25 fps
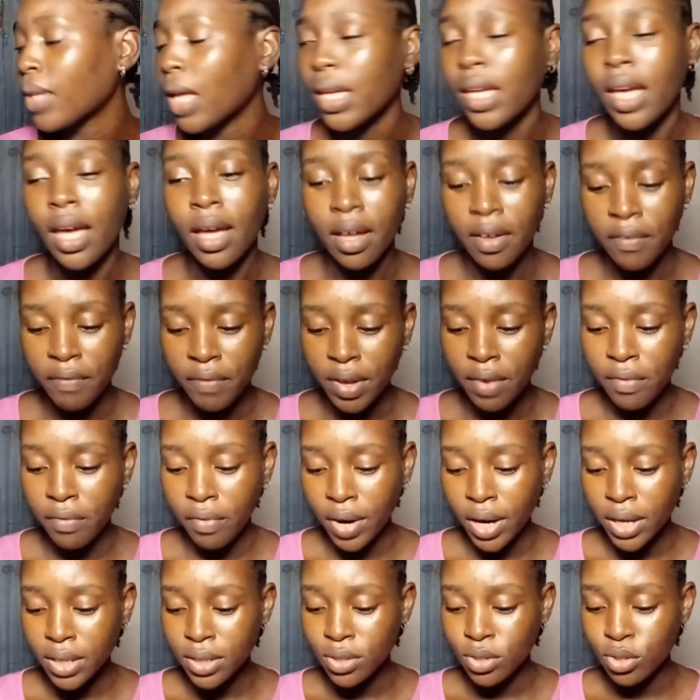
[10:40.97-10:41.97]
yeah,
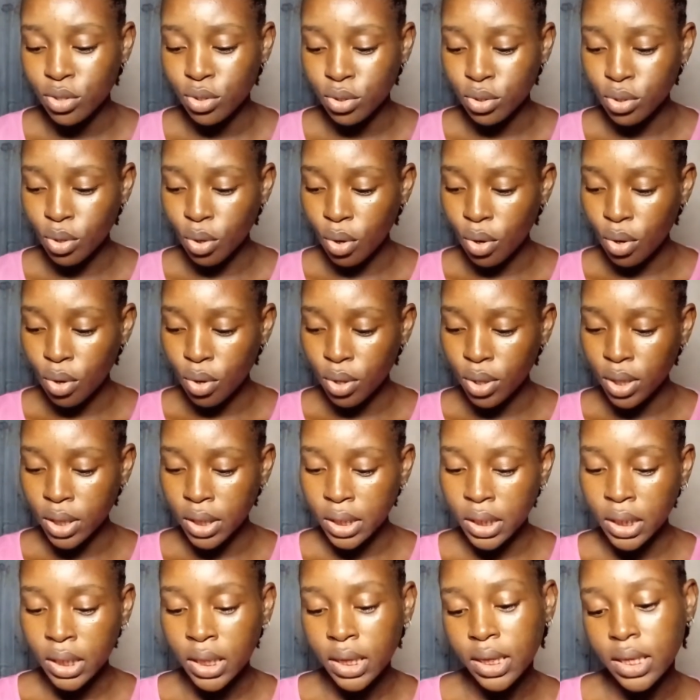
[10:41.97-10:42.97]
favorite song
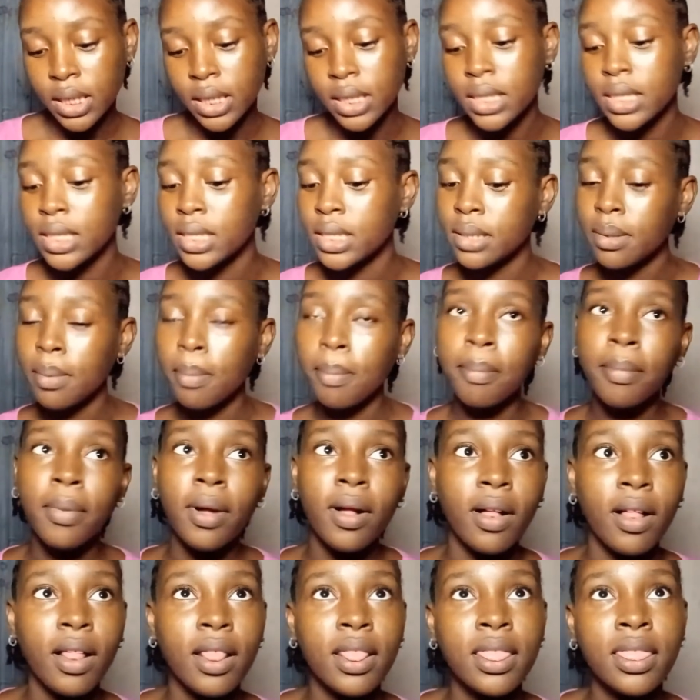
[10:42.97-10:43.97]
this
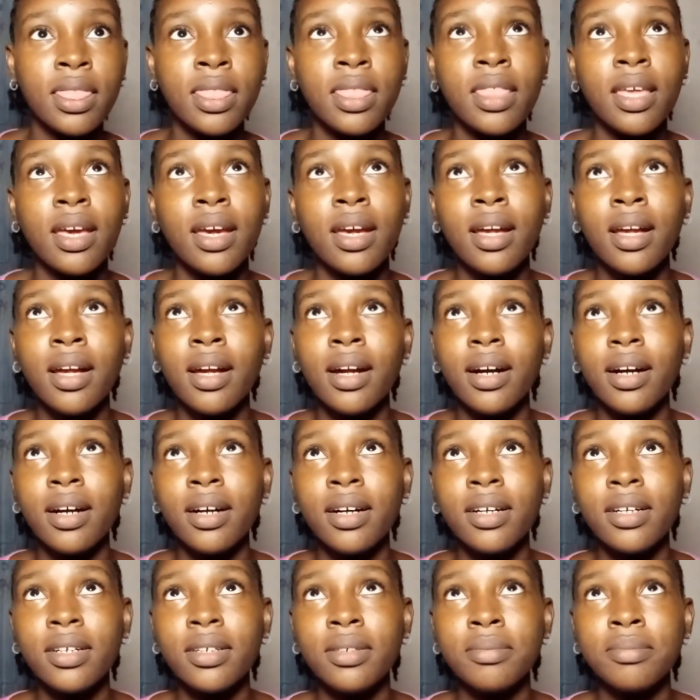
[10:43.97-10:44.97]
month.
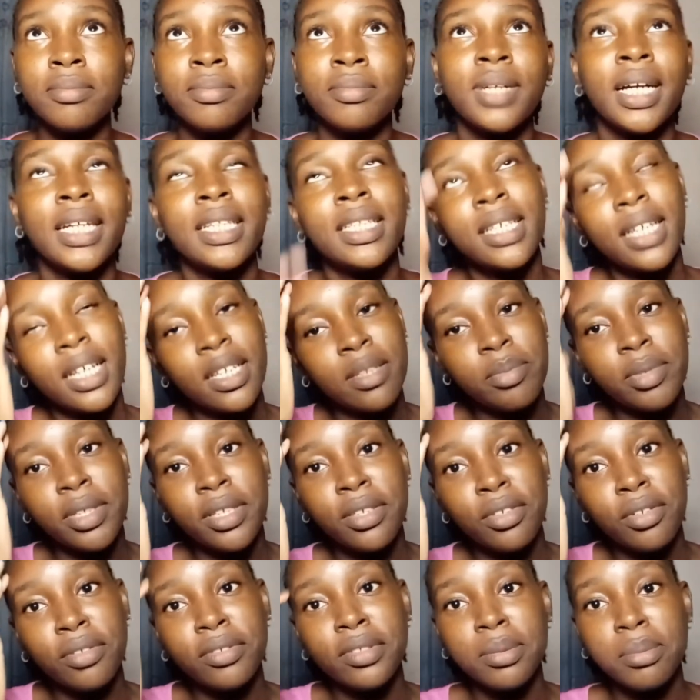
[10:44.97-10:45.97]
Um, I think at the
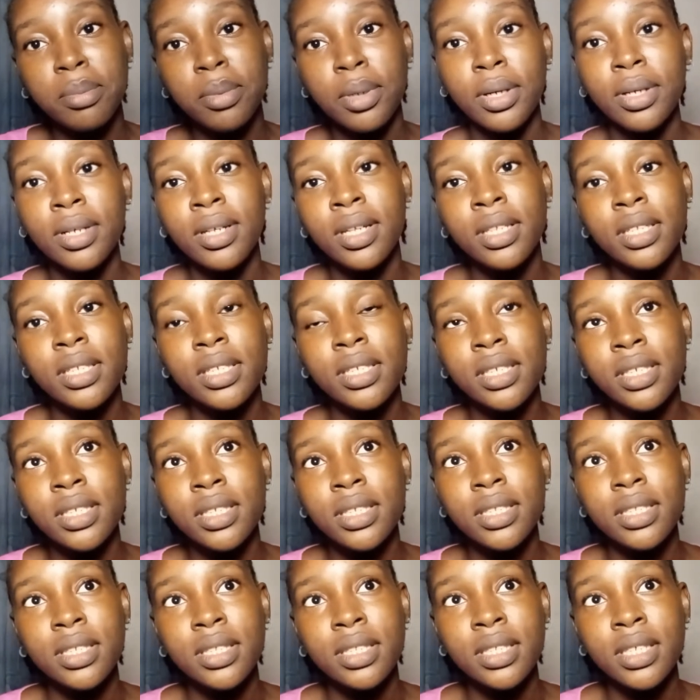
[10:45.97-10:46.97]
beginning of the
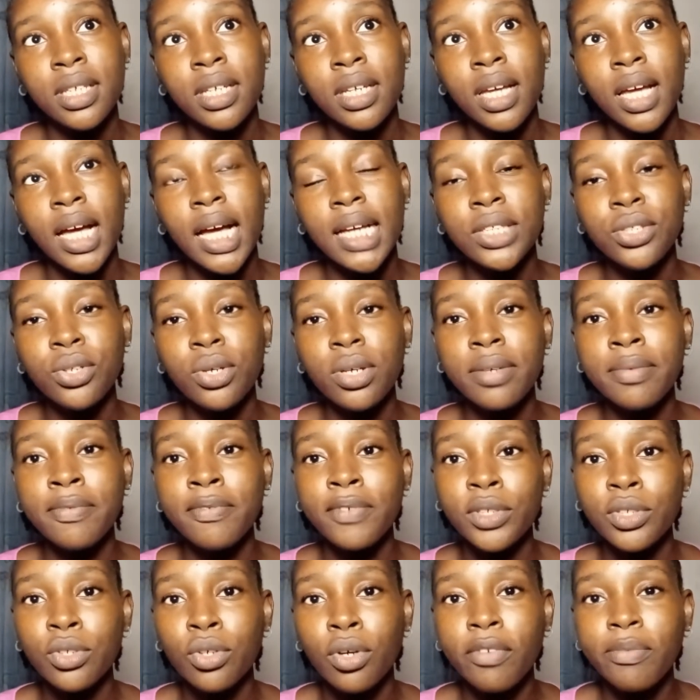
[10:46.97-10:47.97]
month, I saw a
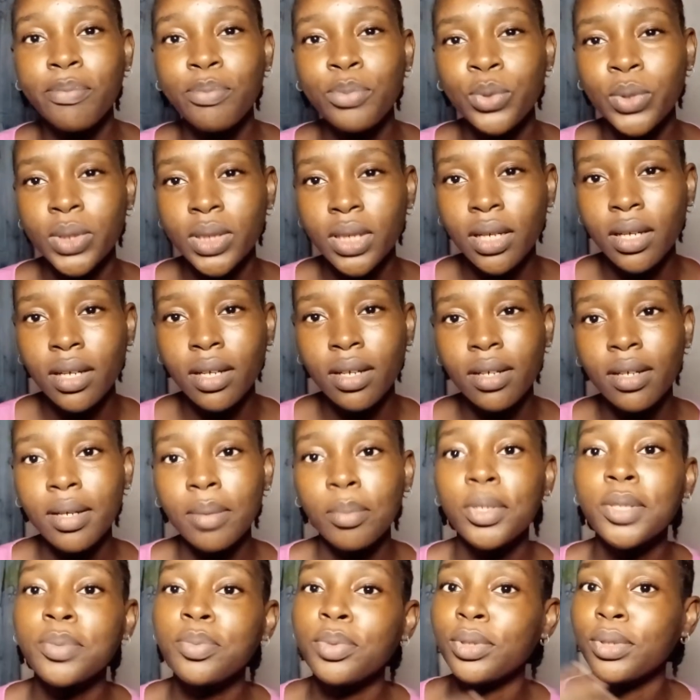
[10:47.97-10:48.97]
video of Buzaga.
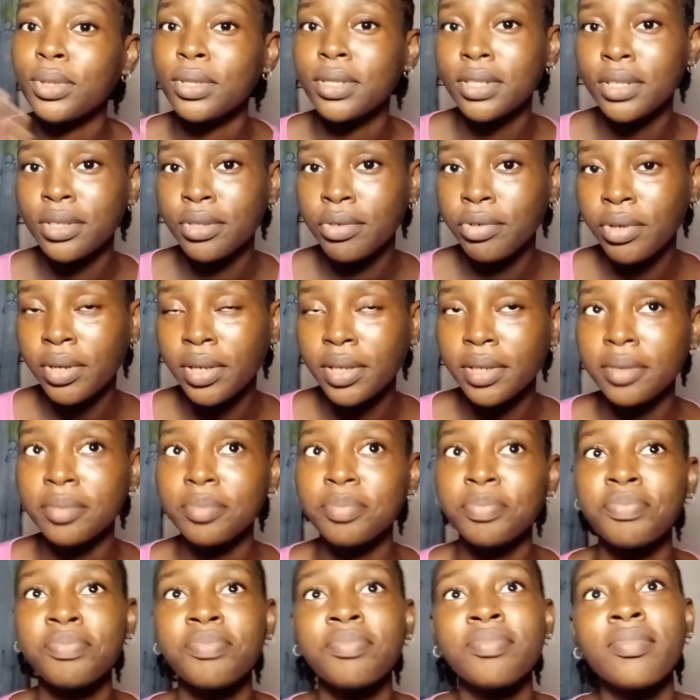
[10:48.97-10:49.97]
I'm going to put it on the
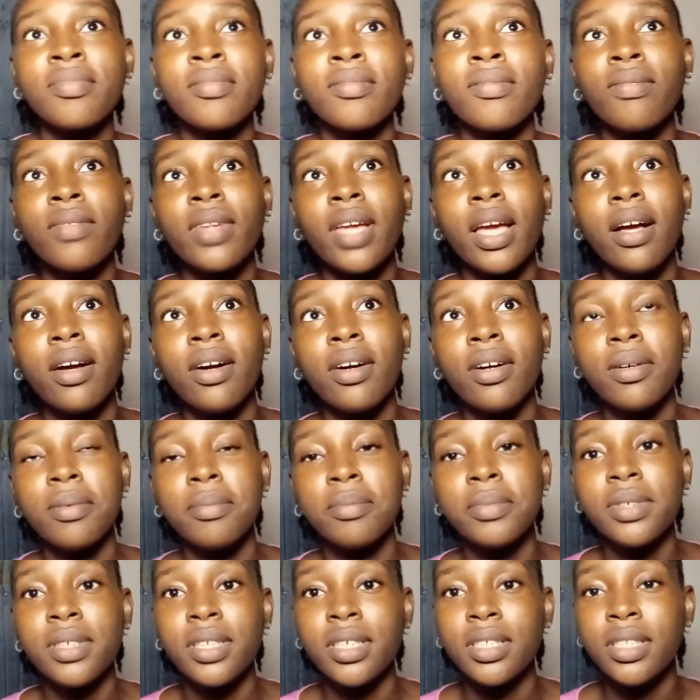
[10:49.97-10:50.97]
screen.
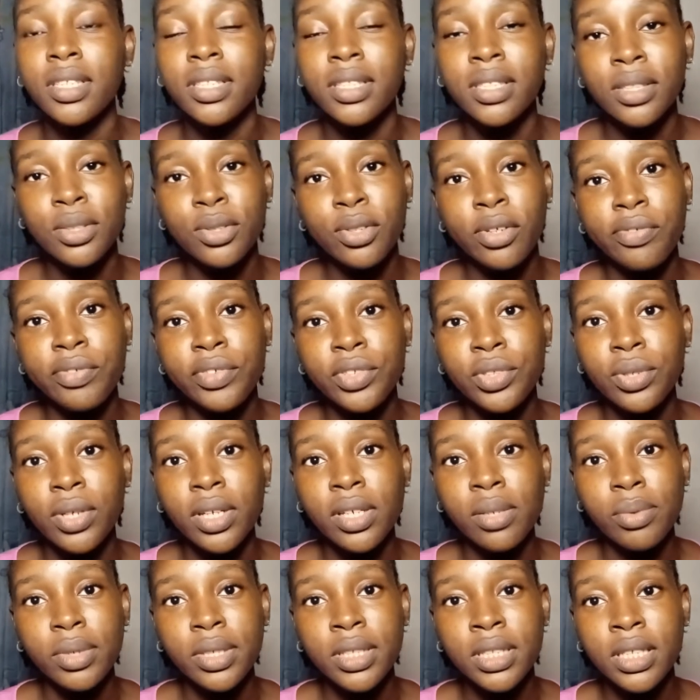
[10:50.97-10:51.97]
Um, it's a TikTok video,
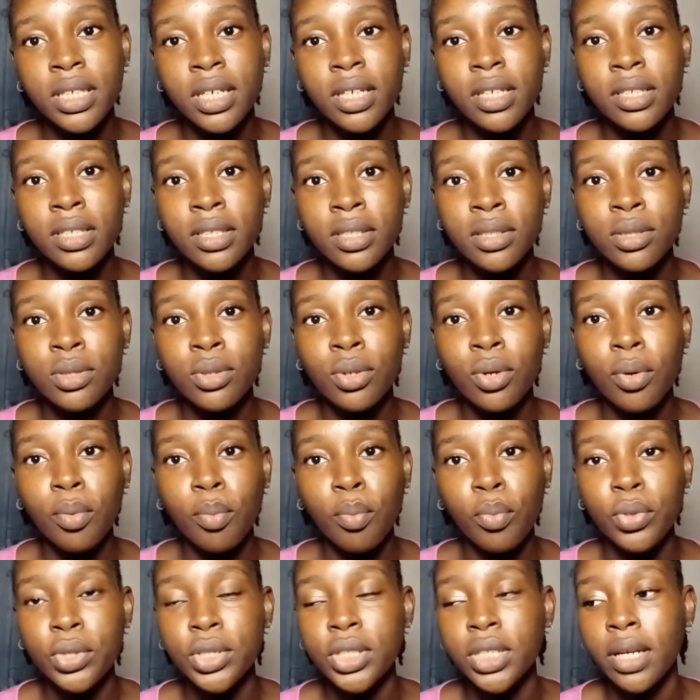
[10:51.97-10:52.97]
and he was singing this song
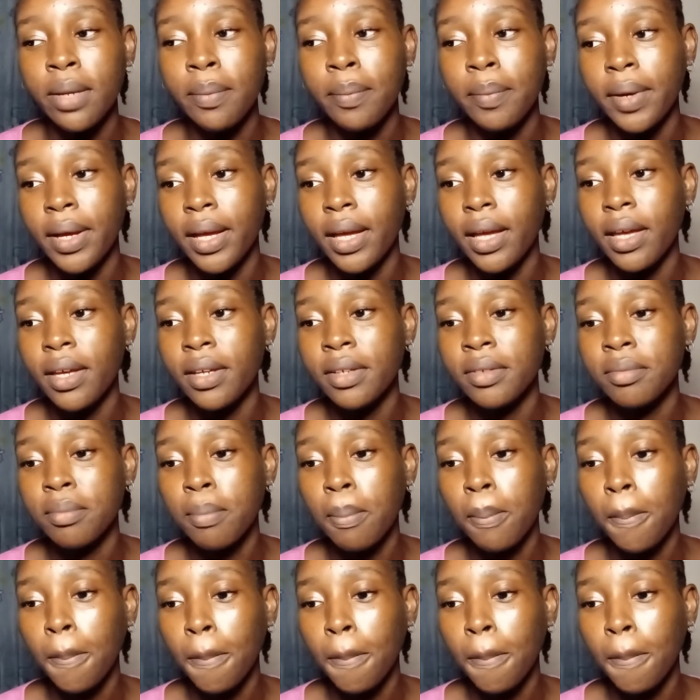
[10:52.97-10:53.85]
"Muje" by